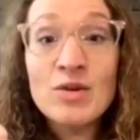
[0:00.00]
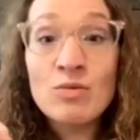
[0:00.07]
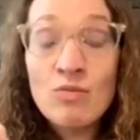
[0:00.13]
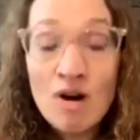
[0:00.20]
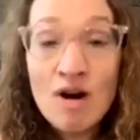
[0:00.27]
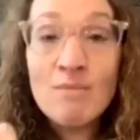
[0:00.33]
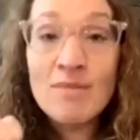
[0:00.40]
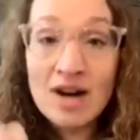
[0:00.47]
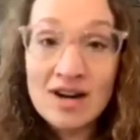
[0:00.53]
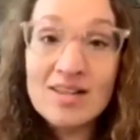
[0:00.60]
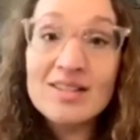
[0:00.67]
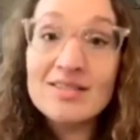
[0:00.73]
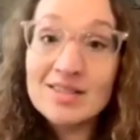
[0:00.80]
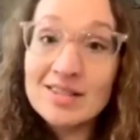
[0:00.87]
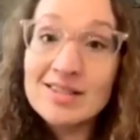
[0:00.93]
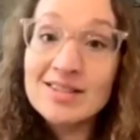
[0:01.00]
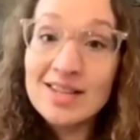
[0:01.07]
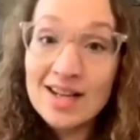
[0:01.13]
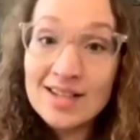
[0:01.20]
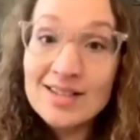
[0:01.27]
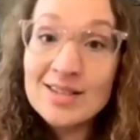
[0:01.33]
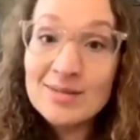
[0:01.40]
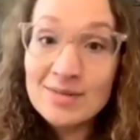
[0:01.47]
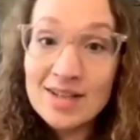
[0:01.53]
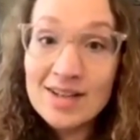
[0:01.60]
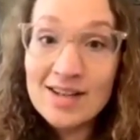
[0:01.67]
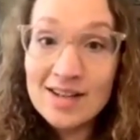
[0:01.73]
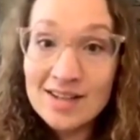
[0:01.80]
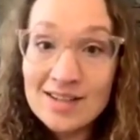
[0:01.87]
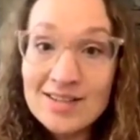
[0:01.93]
Walmart, that's where it
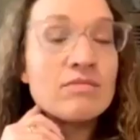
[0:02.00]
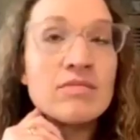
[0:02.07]
is.